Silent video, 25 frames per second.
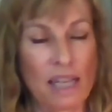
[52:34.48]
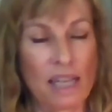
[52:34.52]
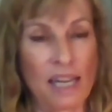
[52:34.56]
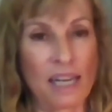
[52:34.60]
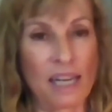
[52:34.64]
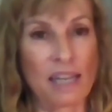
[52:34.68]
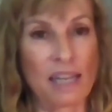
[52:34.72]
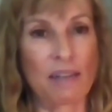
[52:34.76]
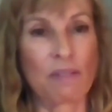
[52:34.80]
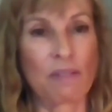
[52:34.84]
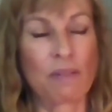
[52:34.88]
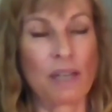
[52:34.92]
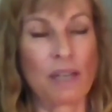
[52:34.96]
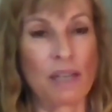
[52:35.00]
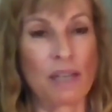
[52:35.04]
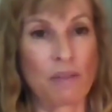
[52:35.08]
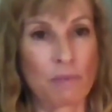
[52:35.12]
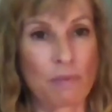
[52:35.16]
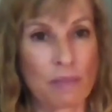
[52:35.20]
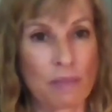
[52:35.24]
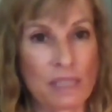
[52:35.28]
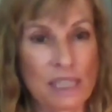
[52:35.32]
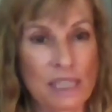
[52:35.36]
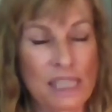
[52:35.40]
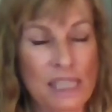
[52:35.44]
And it
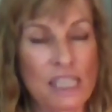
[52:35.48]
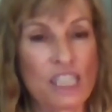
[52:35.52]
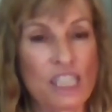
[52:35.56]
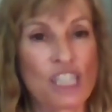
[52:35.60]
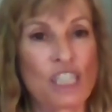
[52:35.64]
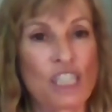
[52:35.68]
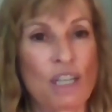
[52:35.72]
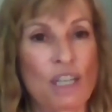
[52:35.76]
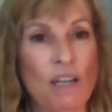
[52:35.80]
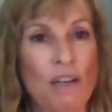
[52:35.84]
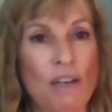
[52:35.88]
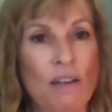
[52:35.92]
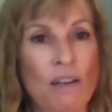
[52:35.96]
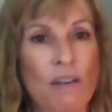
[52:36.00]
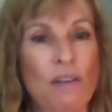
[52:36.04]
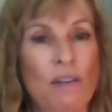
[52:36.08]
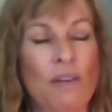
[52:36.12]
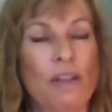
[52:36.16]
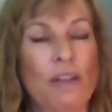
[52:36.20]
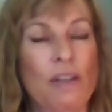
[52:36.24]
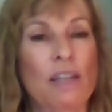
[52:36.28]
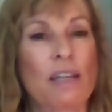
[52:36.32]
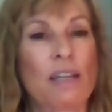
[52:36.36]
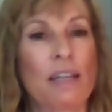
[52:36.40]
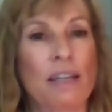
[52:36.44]
really
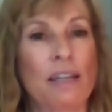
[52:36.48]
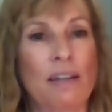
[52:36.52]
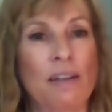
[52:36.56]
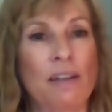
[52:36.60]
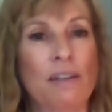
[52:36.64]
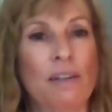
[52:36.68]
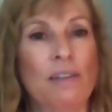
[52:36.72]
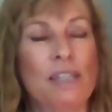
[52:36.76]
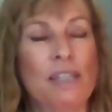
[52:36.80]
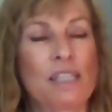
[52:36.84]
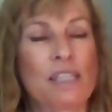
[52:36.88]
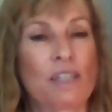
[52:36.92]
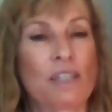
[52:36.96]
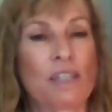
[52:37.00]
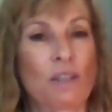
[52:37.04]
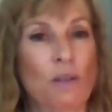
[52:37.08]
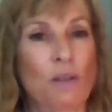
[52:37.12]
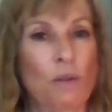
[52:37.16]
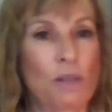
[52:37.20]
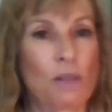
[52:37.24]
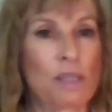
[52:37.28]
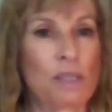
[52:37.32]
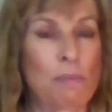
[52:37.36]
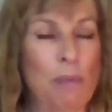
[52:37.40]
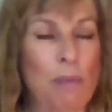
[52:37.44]
showed, you know, is your
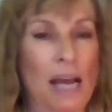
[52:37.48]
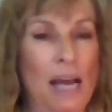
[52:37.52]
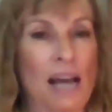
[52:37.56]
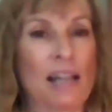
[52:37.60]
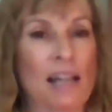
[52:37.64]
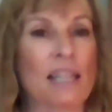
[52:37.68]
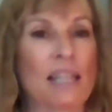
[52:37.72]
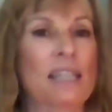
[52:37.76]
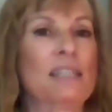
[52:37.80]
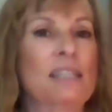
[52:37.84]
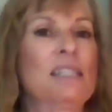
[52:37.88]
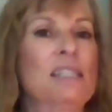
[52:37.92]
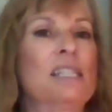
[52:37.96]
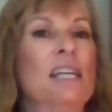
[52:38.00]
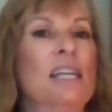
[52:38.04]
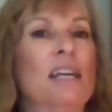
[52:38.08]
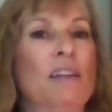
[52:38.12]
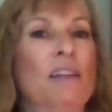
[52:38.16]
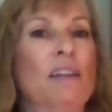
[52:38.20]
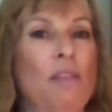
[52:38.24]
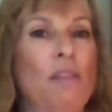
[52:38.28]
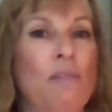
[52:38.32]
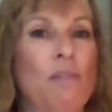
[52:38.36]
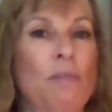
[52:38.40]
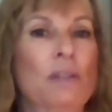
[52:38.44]
horse balanced
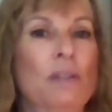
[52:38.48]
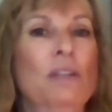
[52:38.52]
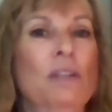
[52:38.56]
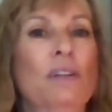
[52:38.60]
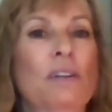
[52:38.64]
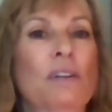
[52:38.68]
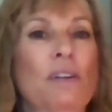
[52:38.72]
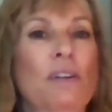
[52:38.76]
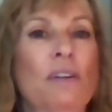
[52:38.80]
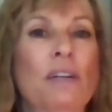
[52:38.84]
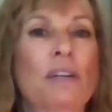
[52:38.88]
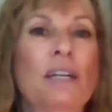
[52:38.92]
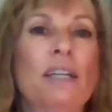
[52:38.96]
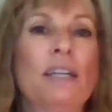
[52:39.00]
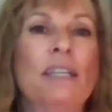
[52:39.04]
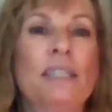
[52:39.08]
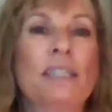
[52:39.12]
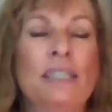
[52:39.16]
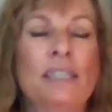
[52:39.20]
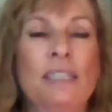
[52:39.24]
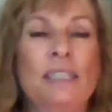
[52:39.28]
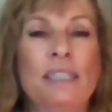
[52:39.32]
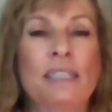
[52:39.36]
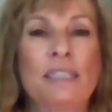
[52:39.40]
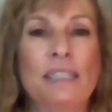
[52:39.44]
and through?
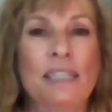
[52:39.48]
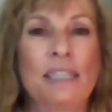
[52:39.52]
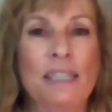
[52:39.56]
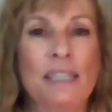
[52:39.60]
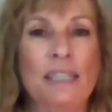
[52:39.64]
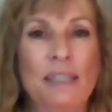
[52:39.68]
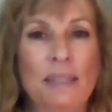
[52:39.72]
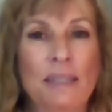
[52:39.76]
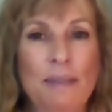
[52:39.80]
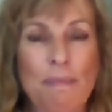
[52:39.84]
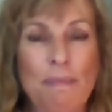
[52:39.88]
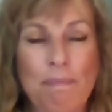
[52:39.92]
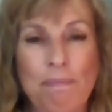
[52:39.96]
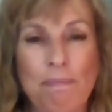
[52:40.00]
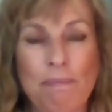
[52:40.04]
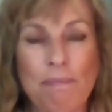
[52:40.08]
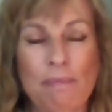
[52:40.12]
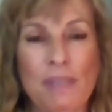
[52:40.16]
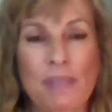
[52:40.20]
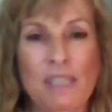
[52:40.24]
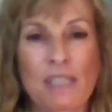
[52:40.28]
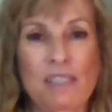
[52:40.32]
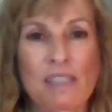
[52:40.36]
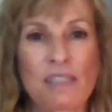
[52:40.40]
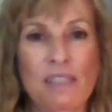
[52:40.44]

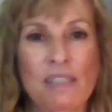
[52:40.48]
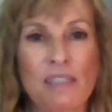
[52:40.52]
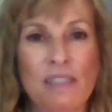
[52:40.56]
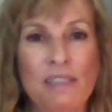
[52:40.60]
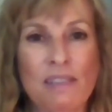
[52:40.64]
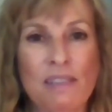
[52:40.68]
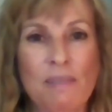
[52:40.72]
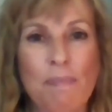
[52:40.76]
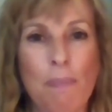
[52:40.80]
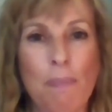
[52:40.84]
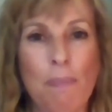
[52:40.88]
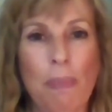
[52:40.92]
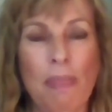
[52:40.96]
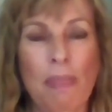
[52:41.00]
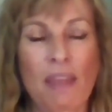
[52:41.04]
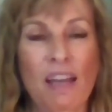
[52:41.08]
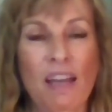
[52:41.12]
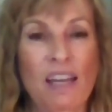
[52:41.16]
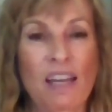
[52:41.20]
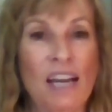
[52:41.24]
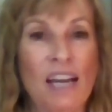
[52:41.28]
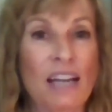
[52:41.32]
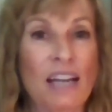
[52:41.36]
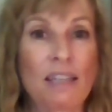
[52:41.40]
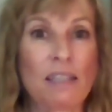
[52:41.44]
So
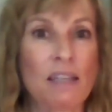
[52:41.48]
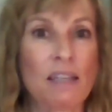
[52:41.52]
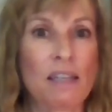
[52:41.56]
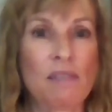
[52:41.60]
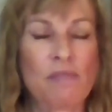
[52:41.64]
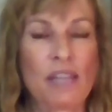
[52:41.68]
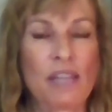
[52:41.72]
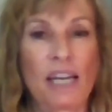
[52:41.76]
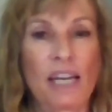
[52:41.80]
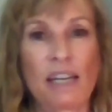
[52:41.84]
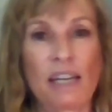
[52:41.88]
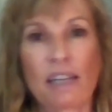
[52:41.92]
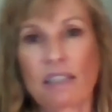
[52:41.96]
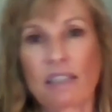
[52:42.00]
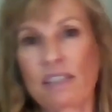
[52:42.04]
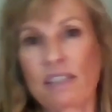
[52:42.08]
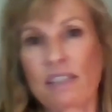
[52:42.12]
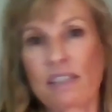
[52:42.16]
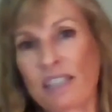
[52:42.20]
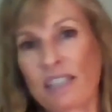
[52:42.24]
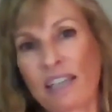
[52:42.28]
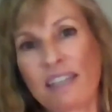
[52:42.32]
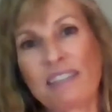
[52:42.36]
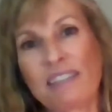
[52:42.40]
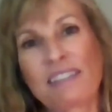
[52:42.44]
I loved that
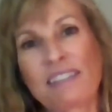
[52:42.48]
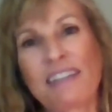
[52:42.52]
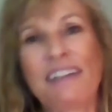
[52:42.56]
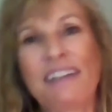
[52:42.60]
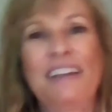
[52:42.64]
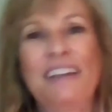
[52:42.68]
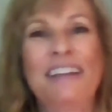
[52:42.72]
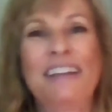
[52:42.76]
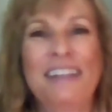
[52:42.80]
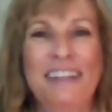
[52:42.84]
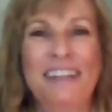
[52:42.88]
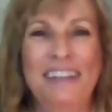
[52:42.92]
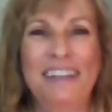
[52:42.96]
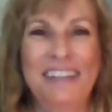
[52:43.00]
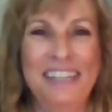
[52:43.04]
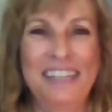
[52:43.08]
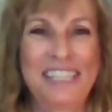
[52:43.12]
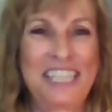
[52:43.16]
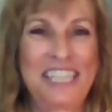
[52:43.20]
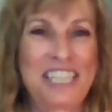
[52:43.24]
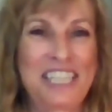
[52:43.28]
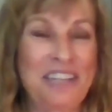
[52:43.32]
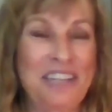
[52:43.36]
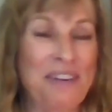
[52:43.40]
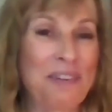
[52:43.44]
exercise. It
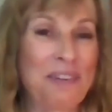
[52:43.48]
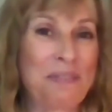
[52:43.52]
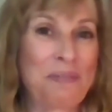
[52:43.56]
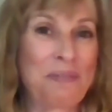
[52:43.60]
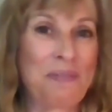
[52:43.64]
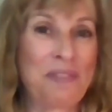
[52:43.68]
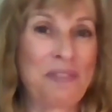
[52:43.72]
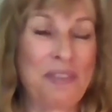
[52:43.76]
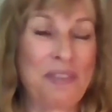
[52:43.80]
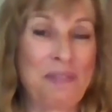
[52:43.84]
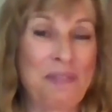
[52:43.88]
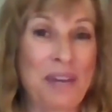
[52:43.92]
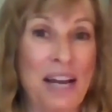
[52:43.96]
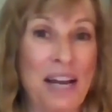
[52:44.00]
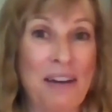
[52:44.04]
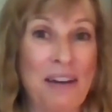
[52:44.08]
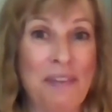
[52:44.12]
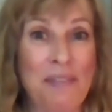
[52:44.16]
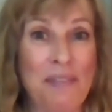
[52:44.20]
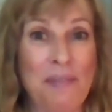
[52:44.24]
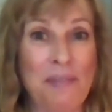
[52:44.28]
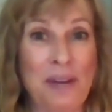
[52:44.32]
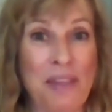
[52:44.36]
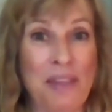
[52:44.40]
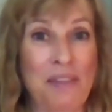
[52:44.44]
showed
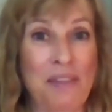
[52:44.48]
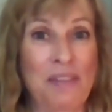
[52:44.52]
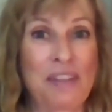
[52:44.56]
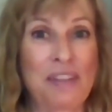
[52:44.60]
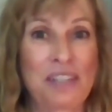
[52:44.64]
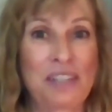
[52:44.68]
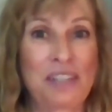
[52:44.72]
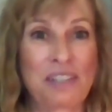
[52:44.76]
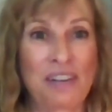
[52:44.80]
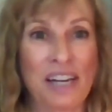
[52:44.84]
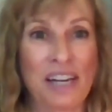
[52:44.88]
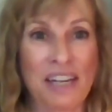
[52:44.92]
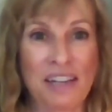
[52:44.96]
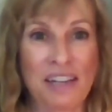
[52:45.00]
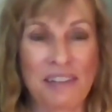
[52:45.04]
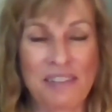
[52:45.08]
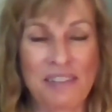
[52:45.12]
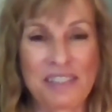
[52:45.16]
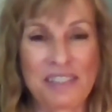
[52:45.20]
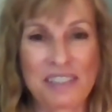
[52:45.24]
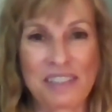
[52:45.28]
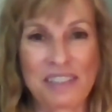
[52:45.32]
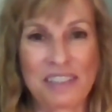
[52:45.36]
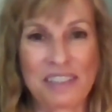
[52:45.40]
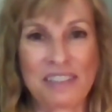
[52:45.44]
whether the training
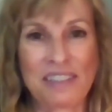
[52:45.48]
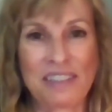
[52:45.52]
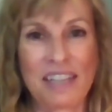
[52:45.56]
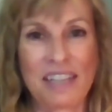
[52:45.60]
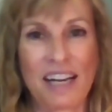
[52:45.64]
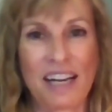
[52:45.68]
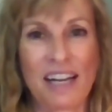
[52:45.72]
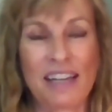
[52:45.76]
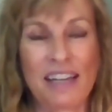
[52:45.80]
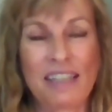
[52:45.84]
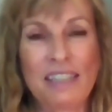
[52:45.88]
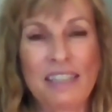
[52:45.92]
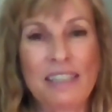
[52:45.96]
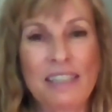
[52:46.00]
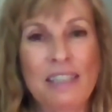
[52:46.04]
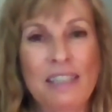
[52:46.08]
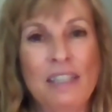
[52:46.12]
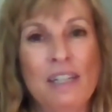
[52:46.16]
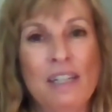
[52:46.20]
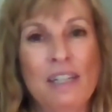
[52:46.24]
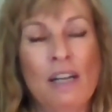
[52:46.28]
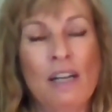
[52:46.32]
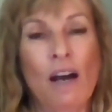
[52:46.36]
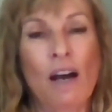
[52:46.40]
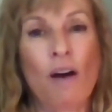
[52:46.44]
was good or not.
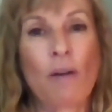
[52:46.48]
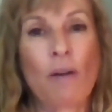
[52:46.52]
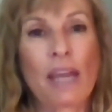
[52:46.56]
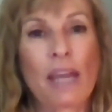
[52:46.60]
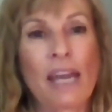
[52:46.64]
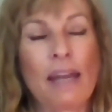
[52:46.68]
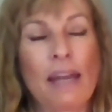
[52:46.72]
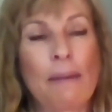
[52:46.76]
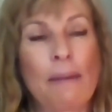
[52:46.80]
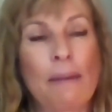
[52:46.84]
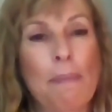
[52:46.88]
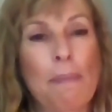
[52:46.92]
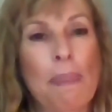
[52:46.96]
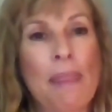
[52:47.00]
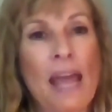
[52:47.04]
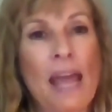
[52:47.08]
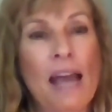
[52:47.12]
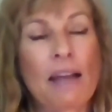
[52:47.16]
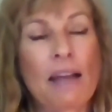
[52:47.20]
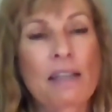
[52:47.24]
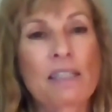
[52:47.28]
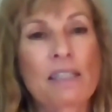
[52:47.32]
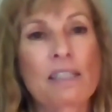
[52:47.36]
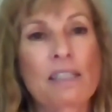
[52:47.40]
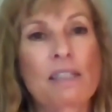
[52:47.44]
Okay,
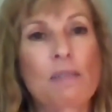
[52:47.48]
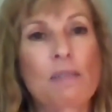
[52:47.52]
next.